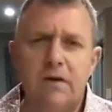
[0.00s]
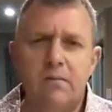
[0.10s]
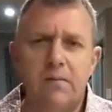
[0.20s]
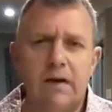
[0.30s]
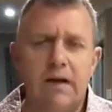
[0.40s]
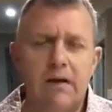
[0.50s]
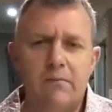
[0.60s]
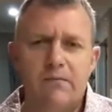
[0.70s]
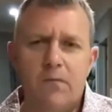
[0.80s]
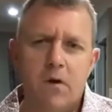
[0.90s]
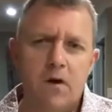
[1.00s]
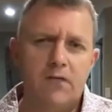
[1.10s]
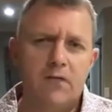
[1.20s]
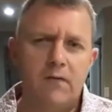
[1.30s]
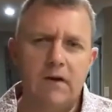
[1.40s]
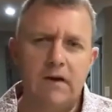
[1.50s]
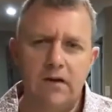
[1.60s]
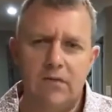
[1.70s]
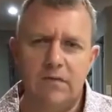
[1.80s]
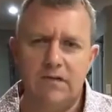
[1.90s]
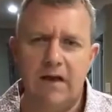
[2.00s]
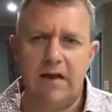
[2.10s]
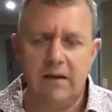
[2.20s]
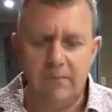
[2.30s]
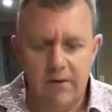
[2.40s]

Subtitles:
a bit later of given links from Stanley,